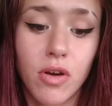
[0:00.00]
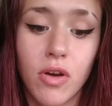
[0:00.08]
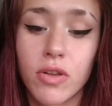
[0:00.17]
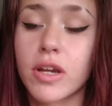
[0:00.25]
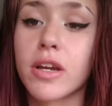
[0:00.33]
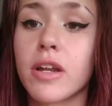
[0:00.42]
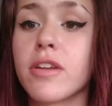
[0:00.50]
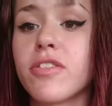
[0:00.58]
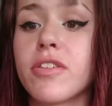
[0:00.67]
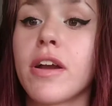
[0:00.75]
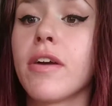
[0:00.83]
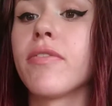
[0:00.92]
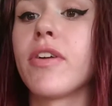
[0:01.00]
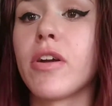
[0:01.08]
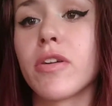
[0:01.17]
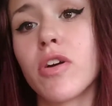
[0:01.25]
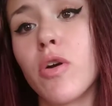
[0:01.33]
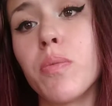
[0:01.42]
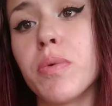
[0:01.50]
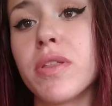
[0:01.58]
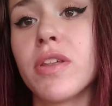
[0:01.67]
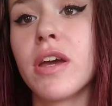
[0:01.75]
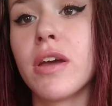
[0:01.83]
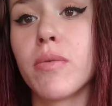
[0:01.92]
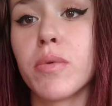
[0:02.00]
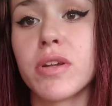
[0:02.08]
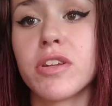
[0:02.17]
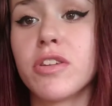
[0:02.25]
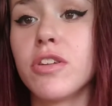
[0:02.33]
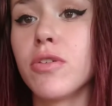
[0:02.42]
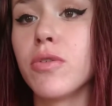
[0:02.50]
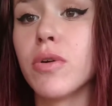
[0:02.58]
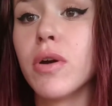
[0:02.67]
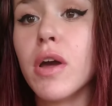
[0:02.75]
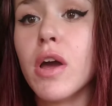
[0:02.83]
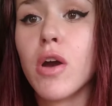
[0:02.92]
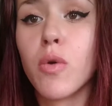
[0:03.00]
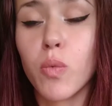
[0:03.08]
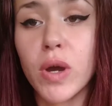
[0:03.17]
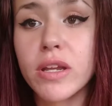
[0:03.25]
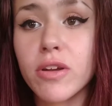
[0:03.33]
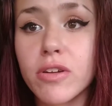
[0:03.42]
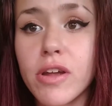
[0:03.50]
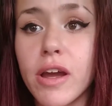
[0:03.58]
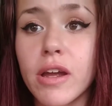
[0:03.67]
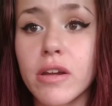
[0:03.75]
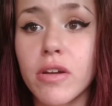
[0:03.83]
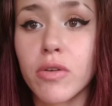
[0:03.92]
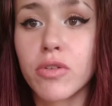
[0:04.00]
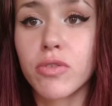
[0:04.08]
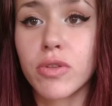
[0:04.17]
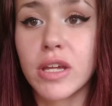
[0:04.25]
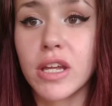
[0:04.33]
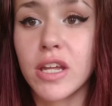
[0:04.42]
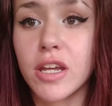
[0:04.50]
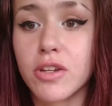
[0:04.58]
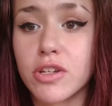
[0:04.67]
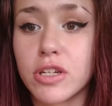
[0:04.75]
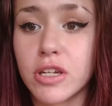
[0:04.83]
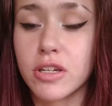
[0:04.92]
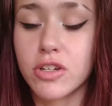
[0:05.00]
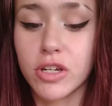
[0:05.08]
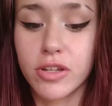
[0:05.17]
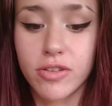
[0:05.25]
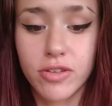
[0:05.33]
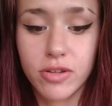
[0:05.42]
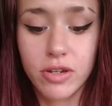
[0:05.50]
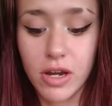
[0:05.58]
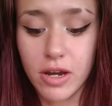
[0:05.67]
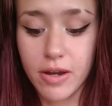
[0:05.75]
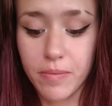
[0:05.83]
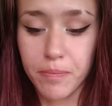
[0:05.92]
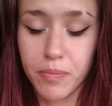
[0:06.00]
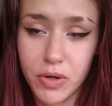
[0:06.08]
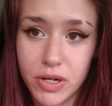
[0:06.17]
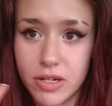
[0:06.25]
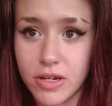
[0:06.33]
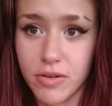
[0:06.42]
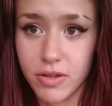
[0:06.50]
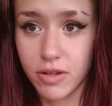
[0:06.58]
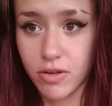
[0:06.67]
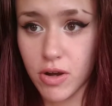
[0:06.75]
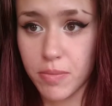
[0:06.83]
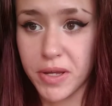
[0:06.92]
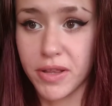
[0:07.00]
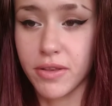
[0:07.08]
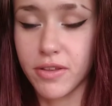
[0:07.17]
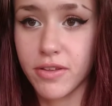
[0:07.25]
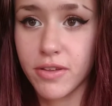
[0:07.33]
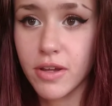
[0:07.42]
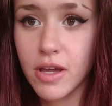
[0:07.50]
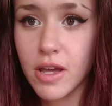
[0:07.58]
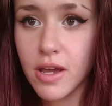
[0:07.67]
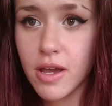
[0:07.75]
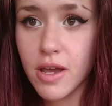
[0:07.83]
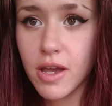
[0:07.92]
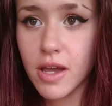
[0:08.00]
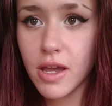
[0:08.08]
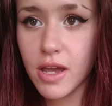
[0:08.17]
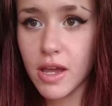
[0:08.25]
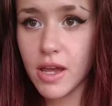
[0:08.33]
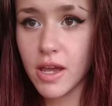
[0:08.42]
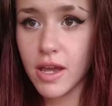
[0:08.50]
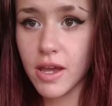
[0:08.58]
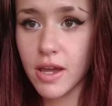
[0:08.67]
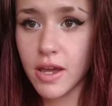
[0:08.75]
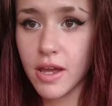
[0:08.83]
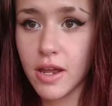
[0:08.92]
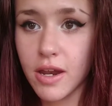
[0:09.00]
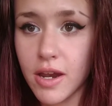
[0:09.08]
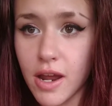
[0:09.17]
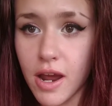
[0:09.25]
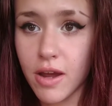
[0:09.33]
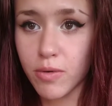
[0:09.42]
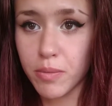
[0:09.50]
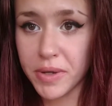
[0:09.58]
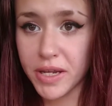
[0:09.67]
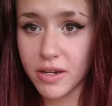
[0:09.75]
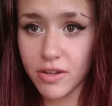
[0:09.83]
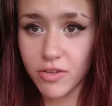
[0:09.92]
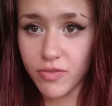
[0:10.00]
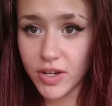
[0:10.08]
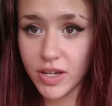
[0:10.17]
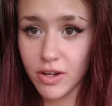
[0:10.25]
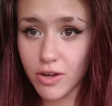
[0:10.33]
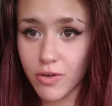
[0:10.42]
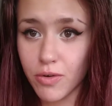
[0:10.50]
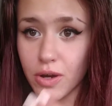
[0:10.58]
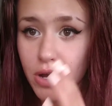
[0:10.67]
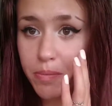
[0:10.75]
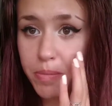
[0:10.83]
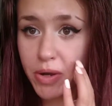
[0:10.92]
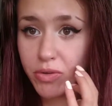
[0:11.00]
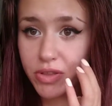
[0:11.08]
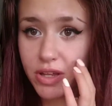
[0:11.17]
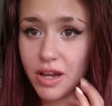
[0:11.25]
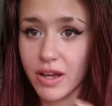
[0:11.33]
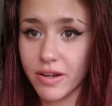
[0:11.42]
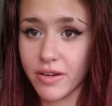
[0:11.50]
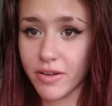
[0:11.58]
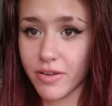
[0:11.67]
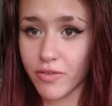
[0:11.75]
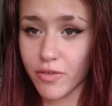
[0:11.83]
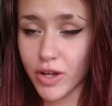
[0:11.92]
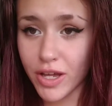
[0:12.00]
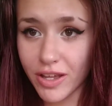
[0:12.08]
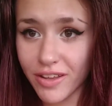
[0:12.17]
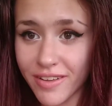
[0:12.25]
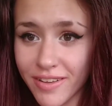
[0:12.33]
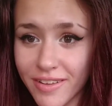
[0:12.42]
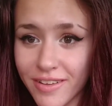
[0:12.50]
all that kind of stuff, how to cope with it, what to do when you're diagnosed with ADHD, just put it down in the comments, and I will make another video about that, okay?